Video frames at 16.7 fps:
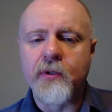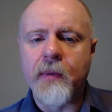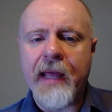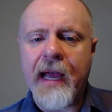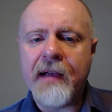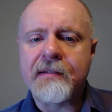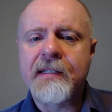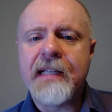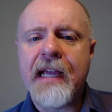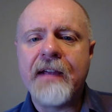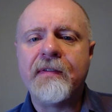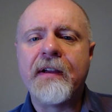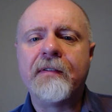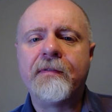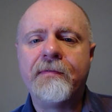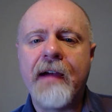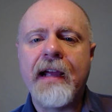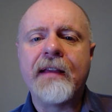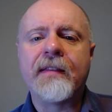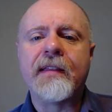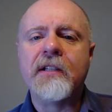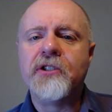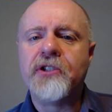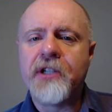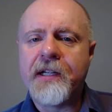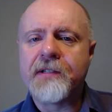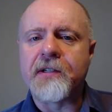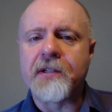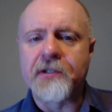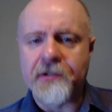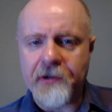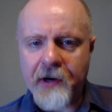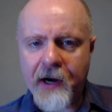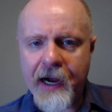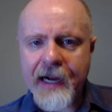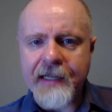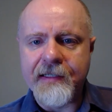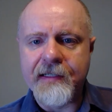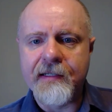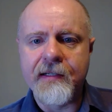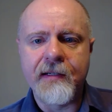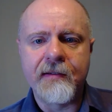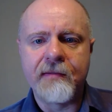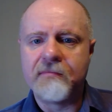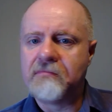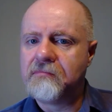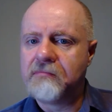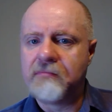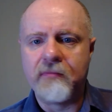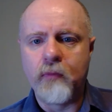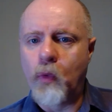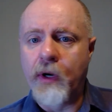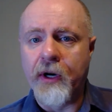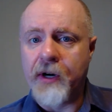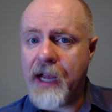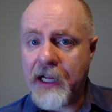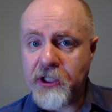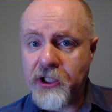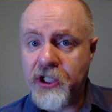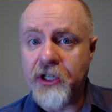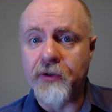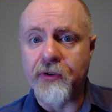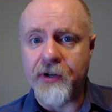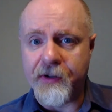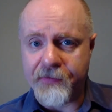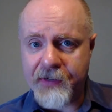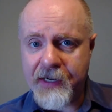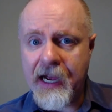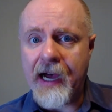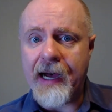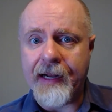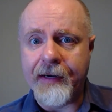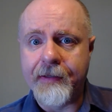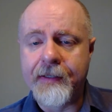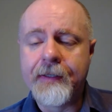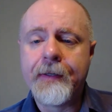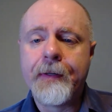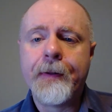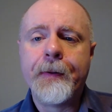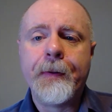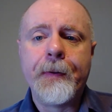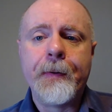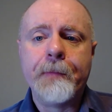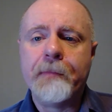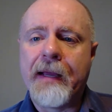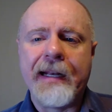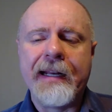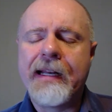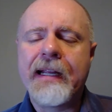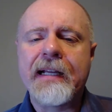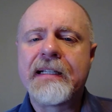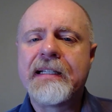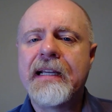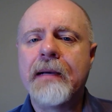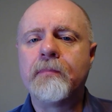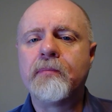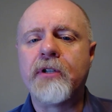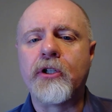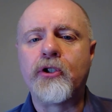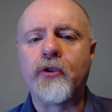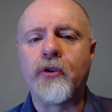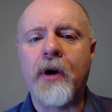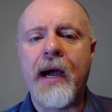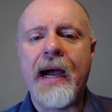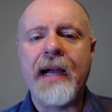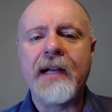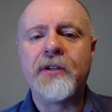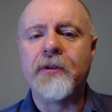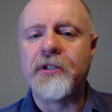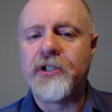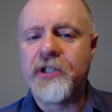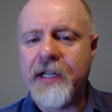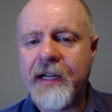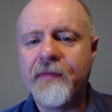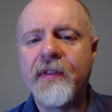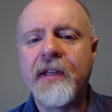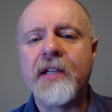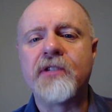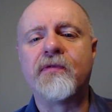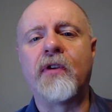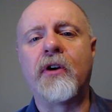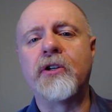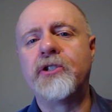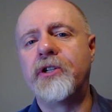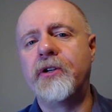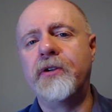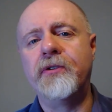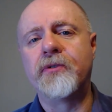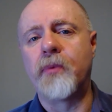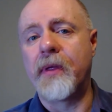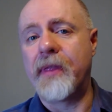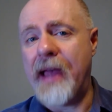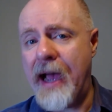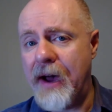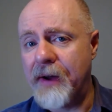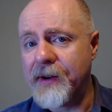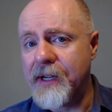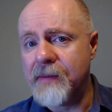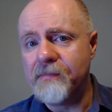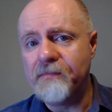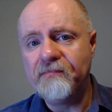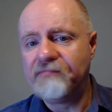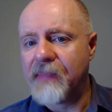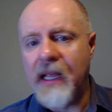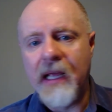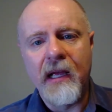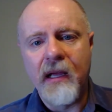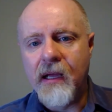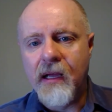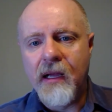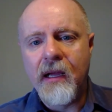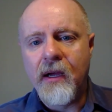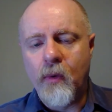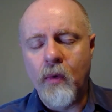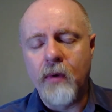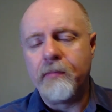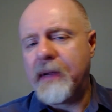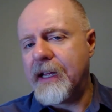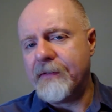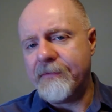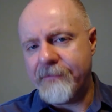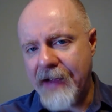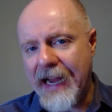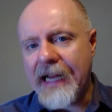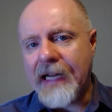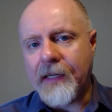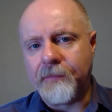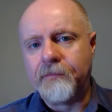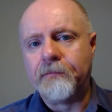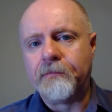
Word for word: without saving faith in Jesus Christ, we are not children of God. And any attempt to try to achieve these virtues without Him would be in vain.